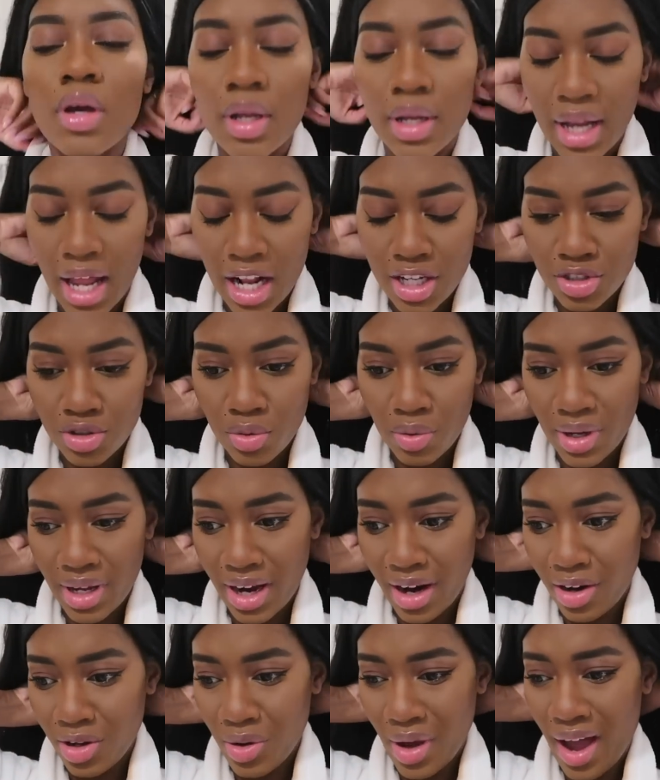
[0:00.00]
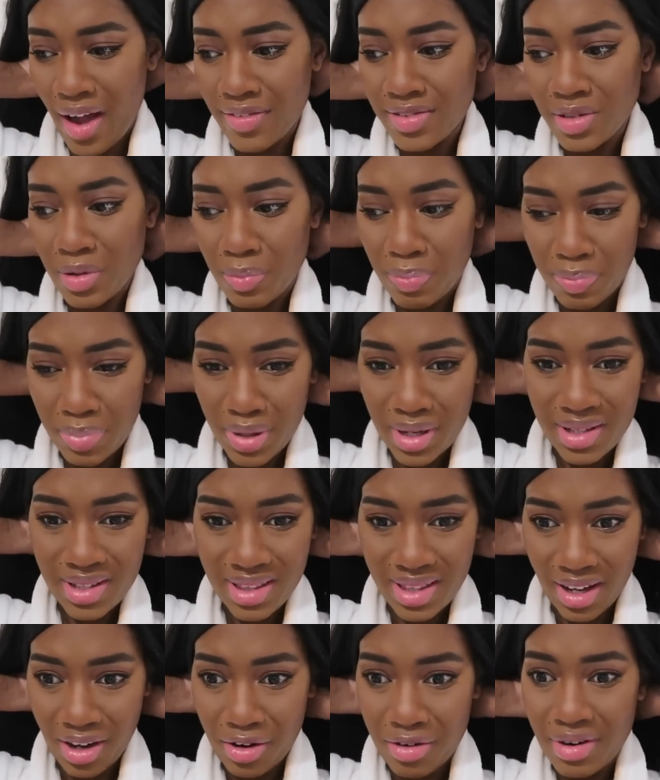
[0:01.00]
natural hair, you have to
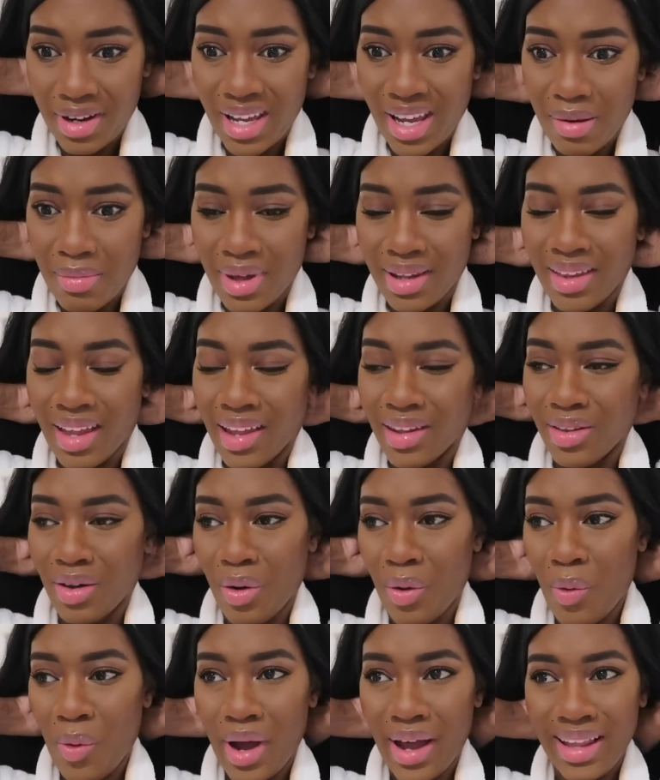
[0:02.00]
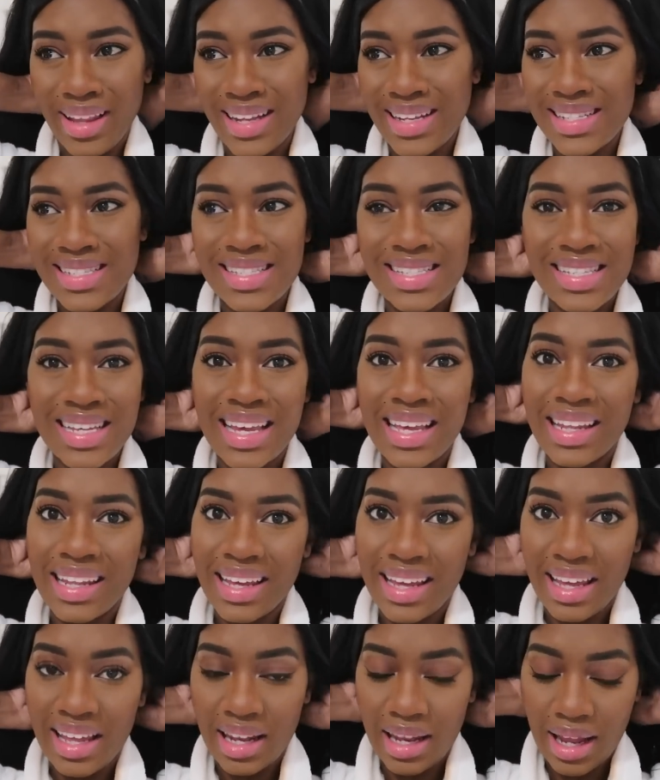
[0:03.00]
put the cream and then the oil and seal
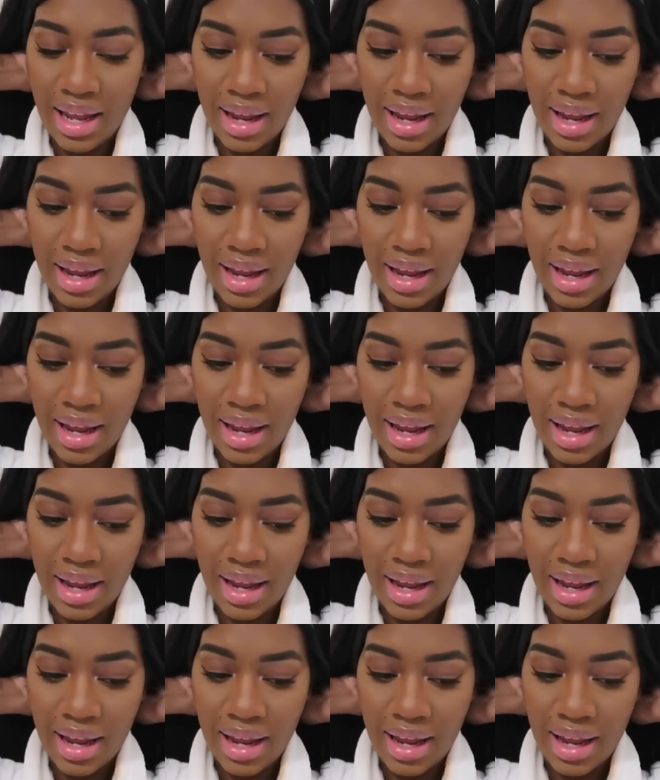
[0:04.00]
it.